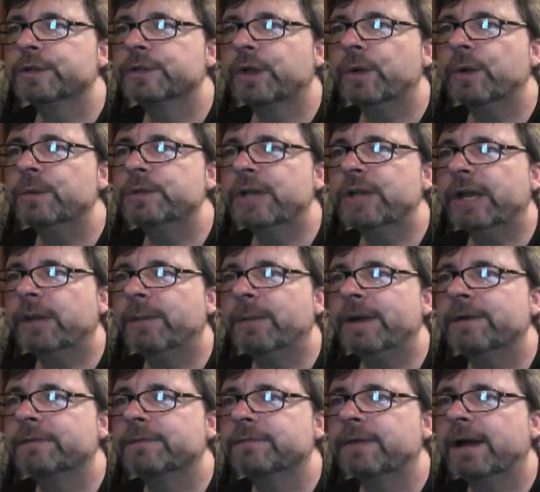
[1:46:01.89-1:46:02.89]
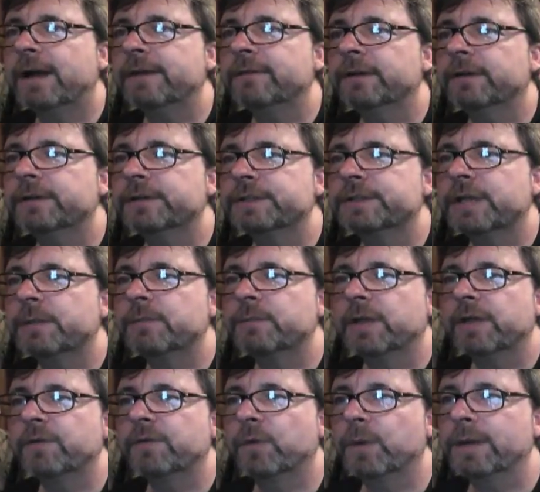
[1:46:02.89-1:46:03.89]
Go check him out. 500 sub
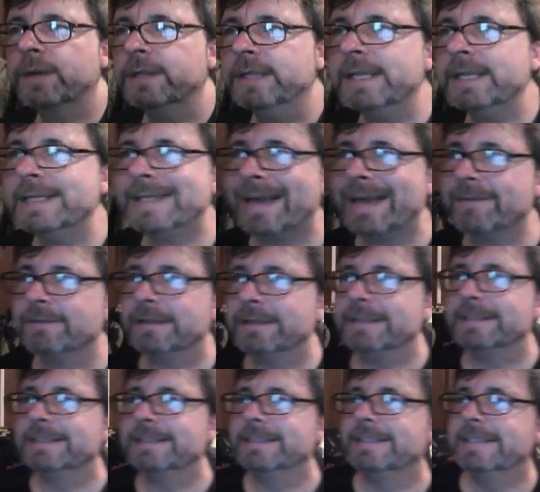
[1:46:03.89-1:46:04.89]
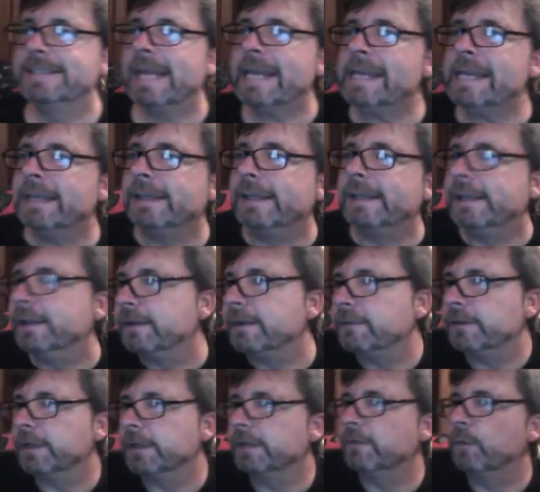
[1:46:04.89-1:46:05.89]
giveaway. He's having the dandy of
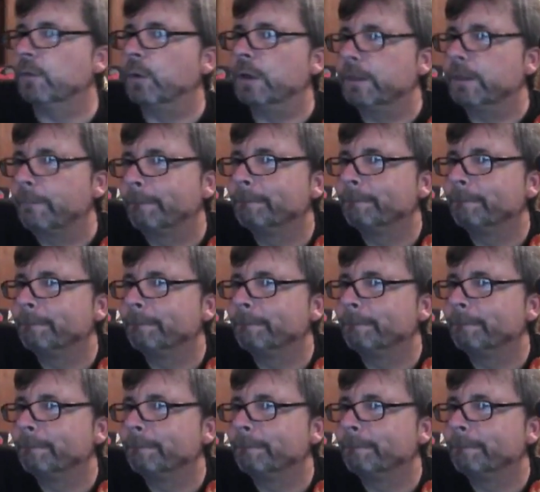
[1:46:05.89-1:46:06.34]
a giveaway.